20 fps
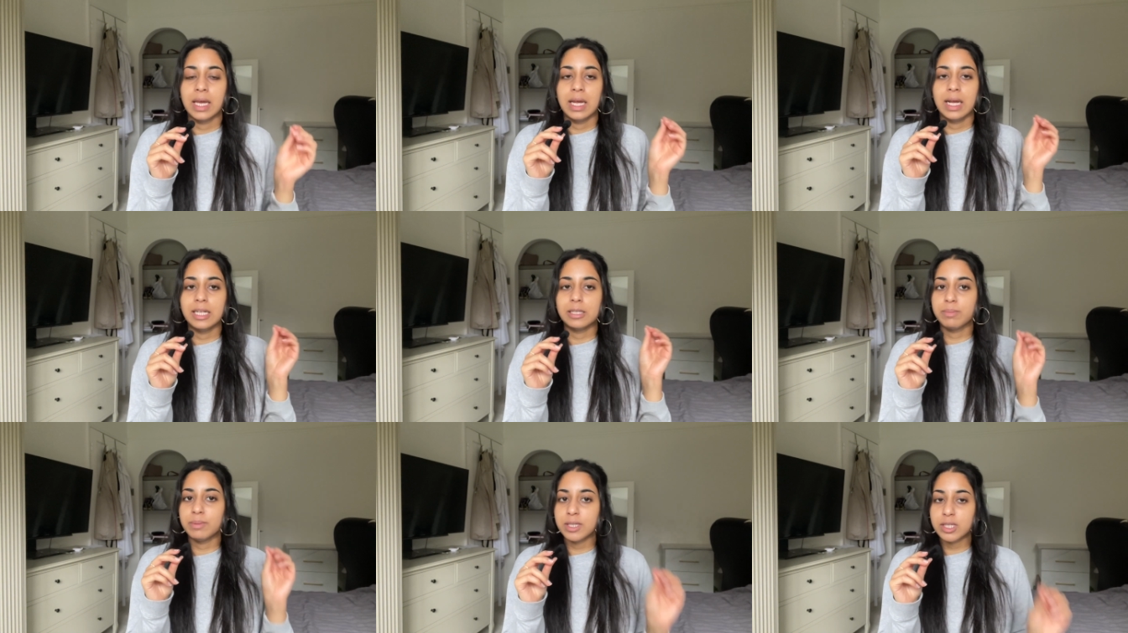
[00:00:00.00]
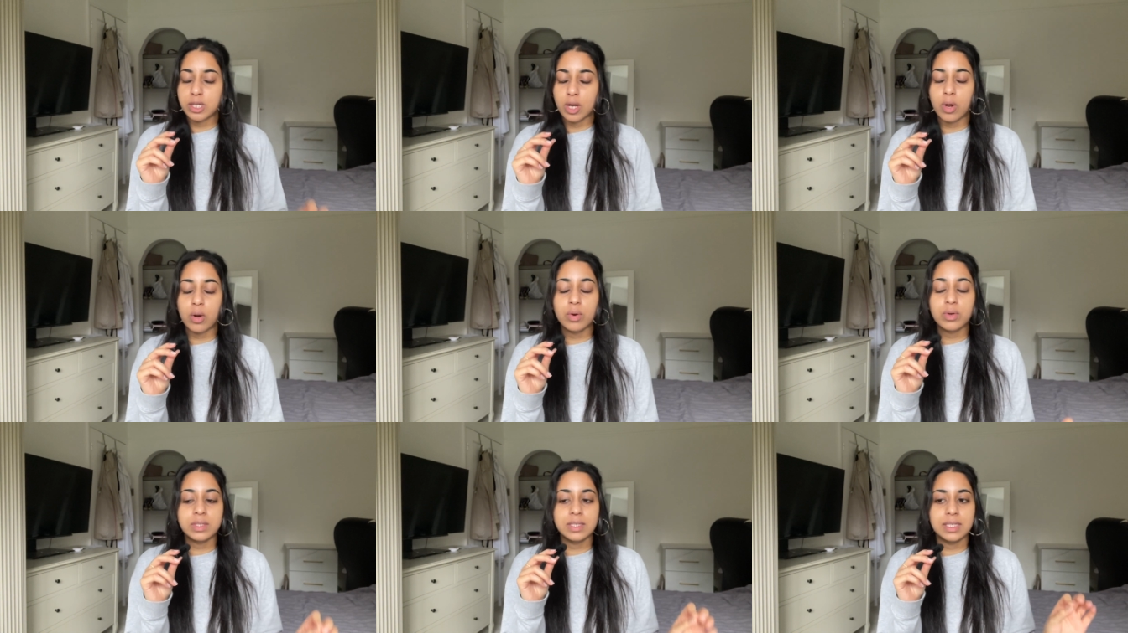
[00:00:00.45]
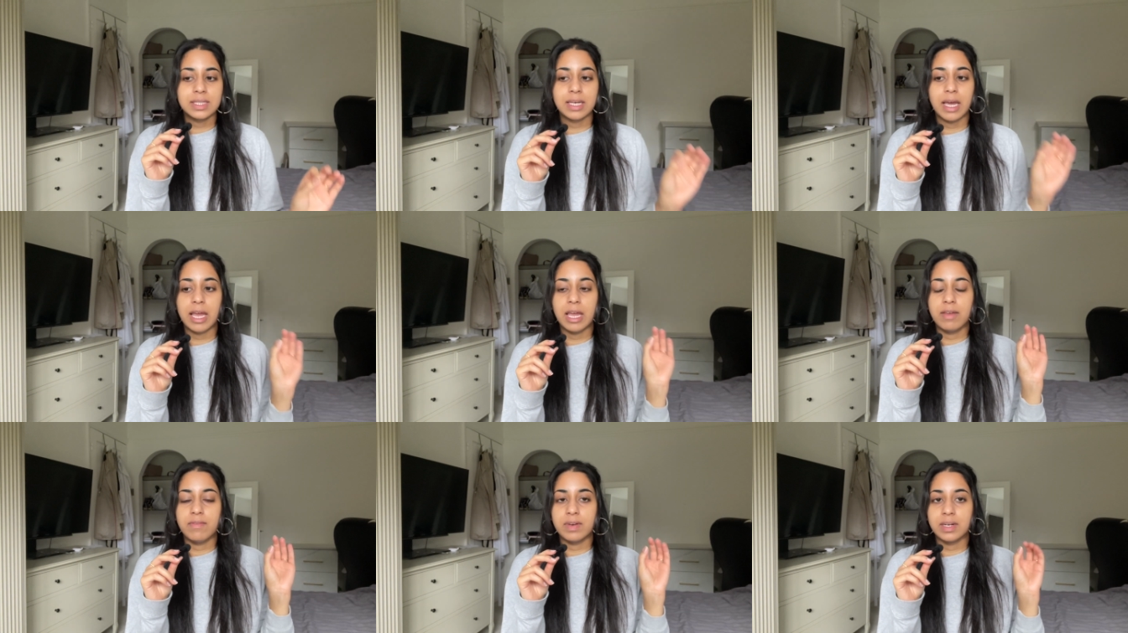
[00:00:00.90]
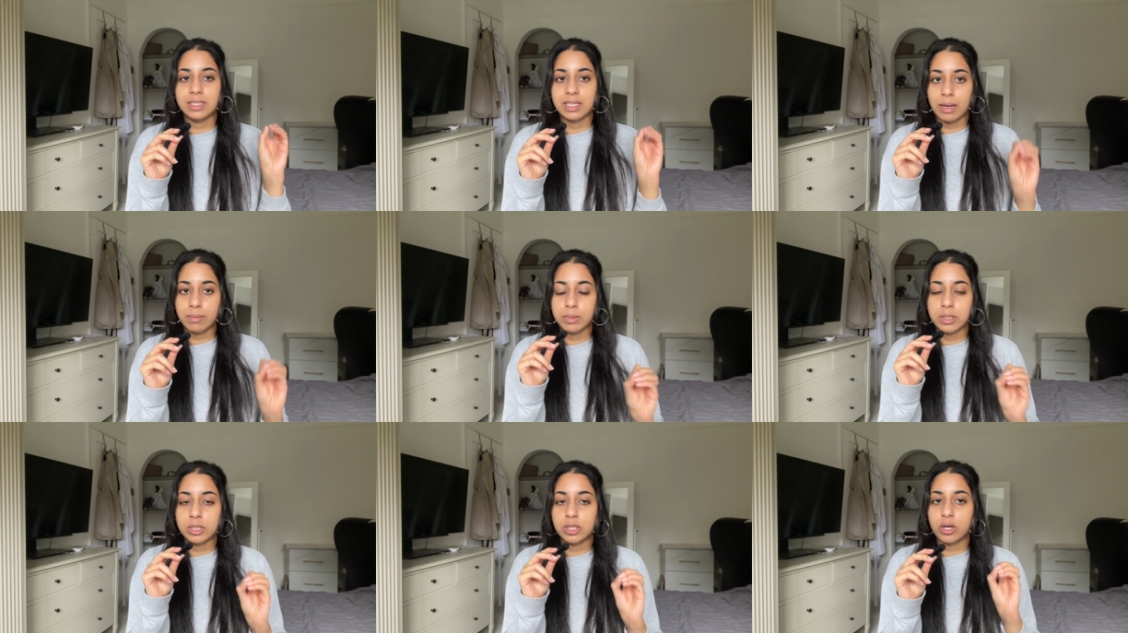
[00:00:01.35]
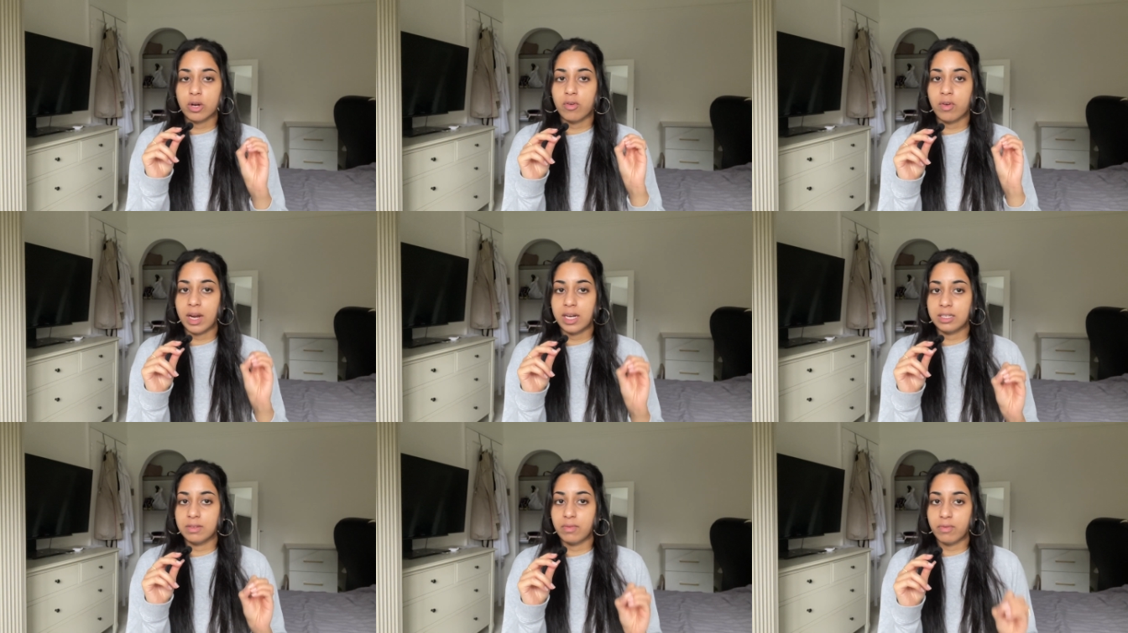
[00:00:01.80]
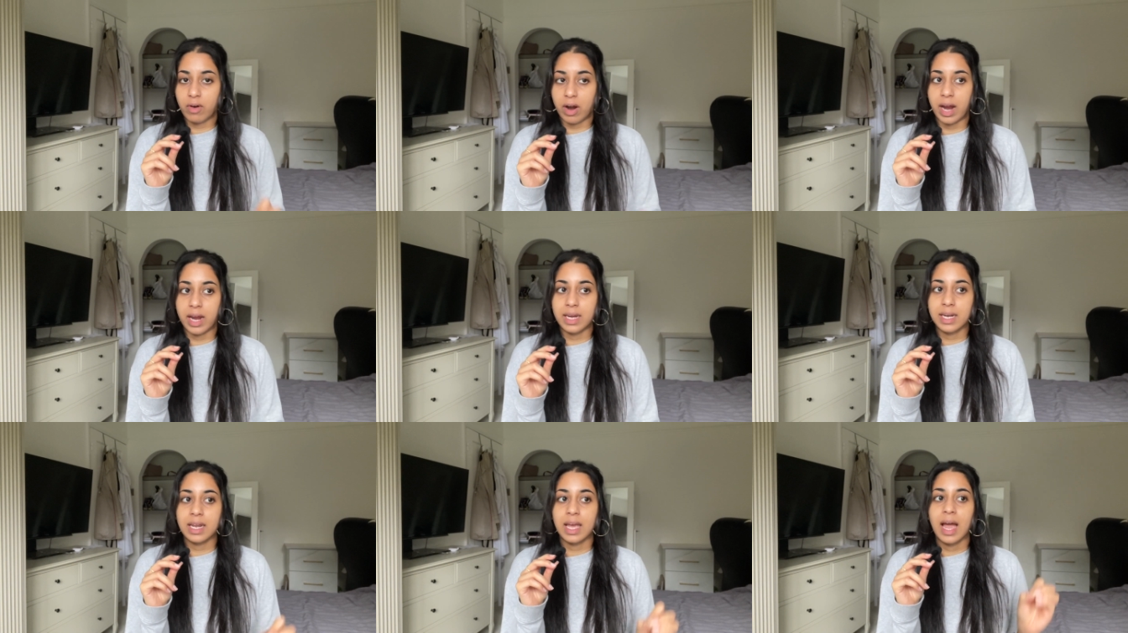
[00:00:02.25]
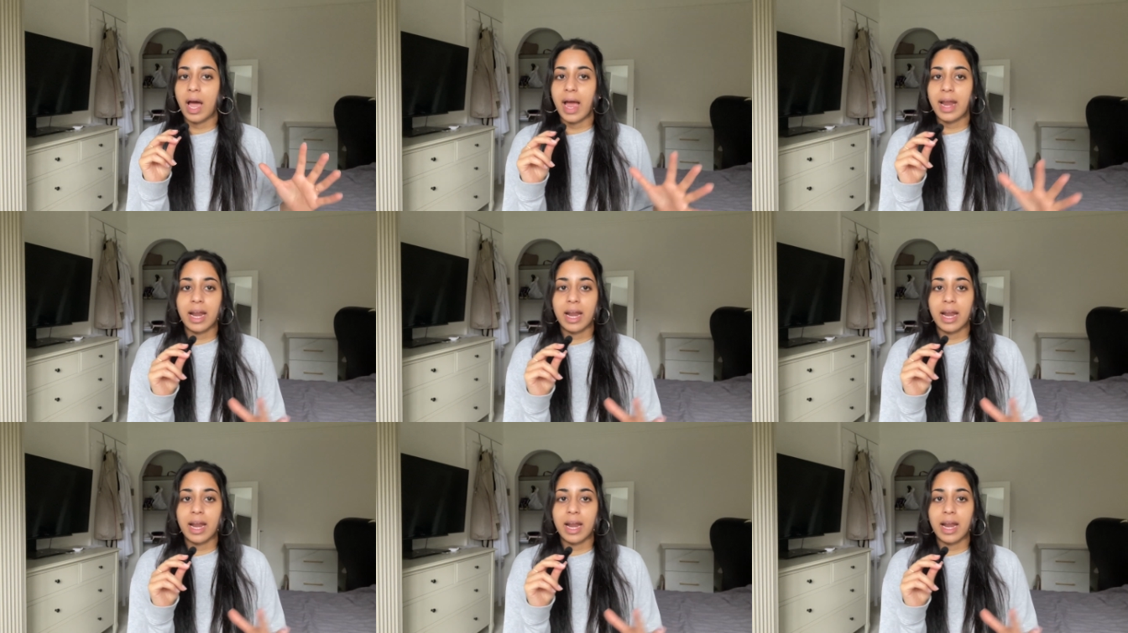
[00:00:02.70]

it's been so long since I even attempted to creative write,